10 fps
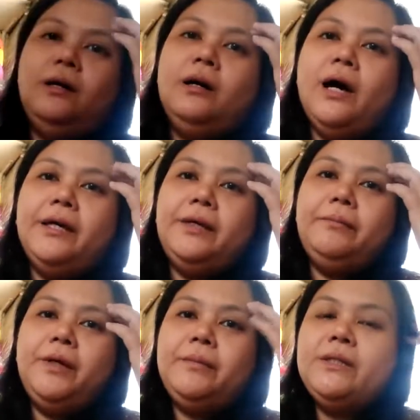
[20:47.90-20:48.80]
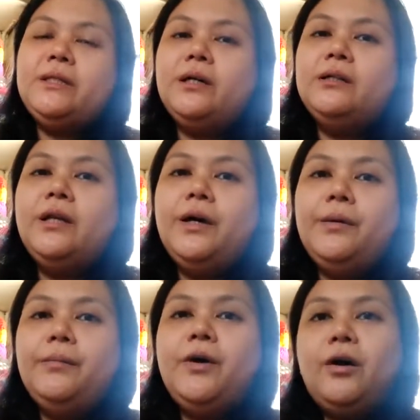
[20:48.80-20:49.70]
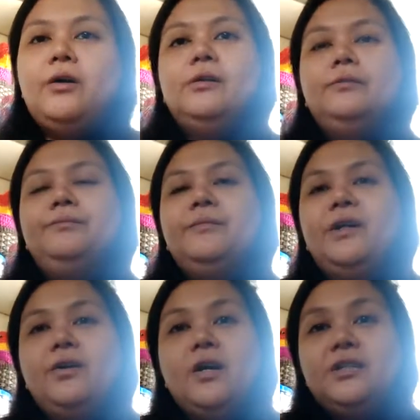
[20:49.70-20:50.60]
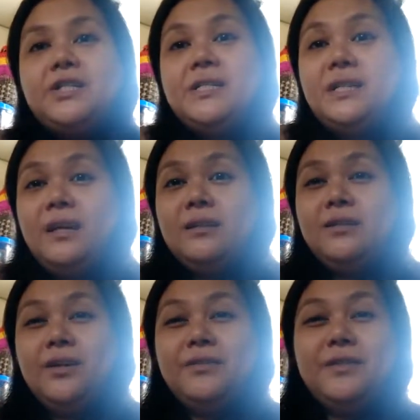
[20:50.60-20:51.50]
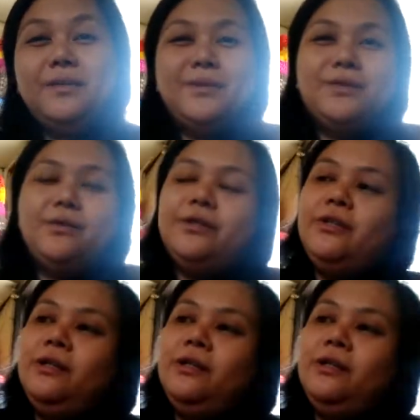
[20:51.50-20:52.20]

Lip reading: I can maybe sell them on garage sales of some sort.